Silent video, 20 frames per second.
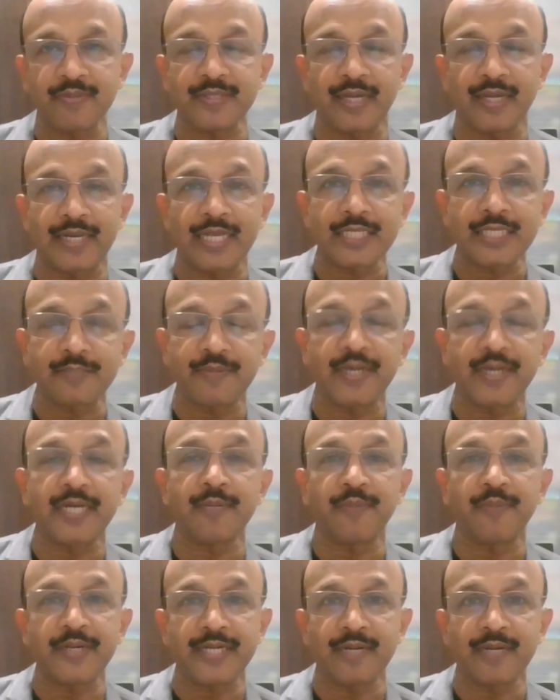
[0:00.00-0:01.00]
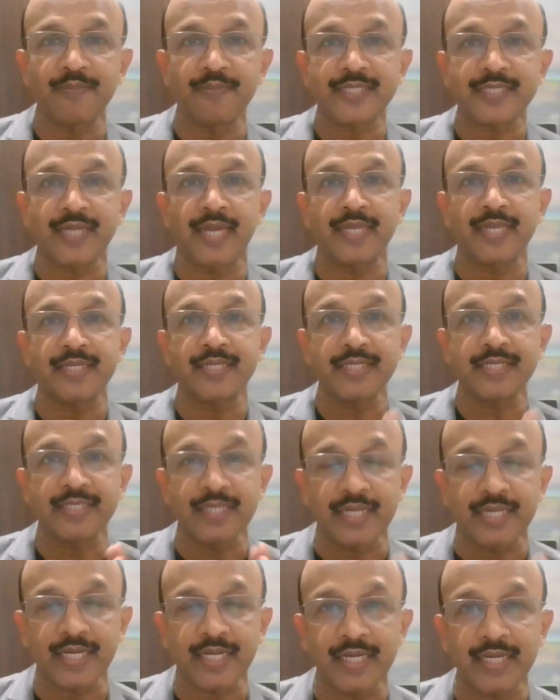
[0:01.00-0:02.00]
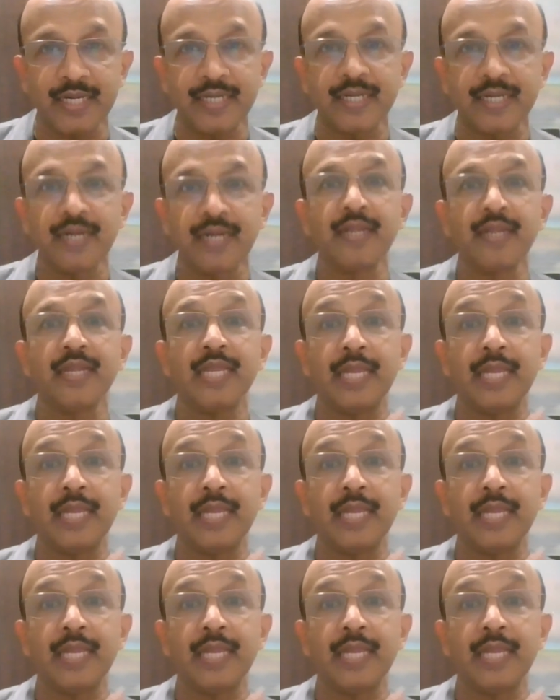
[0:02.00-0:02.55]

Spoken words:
with unexplained repeated miscarriages, recurrent